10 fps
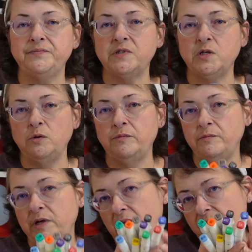so
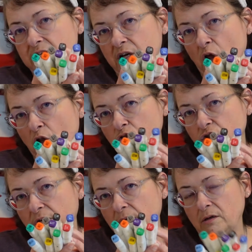we have $10
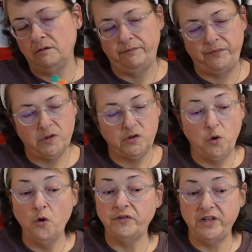right here. So
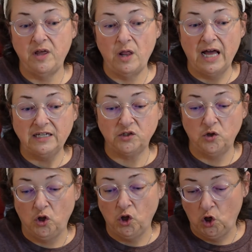hopefully they last
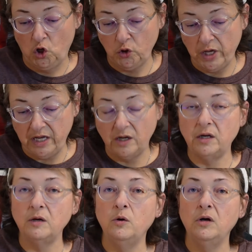long
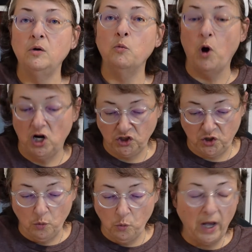and wash
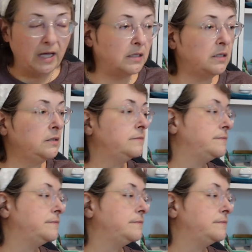well.